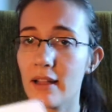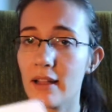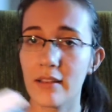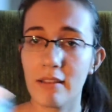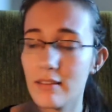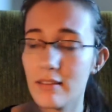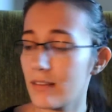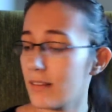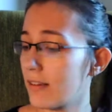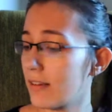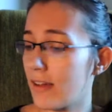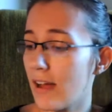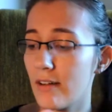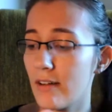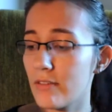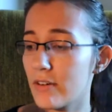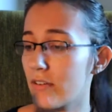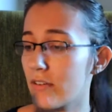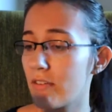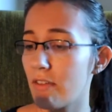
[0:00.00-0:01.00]
but the
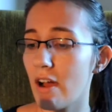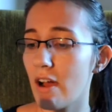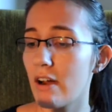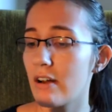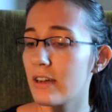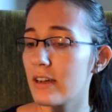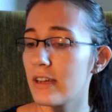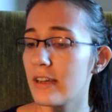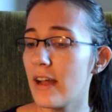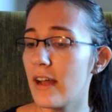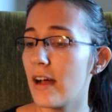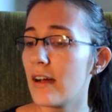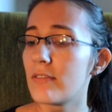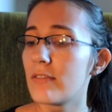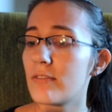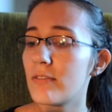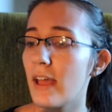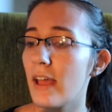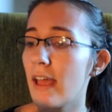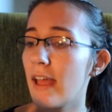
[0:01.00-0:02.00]
covers are enough,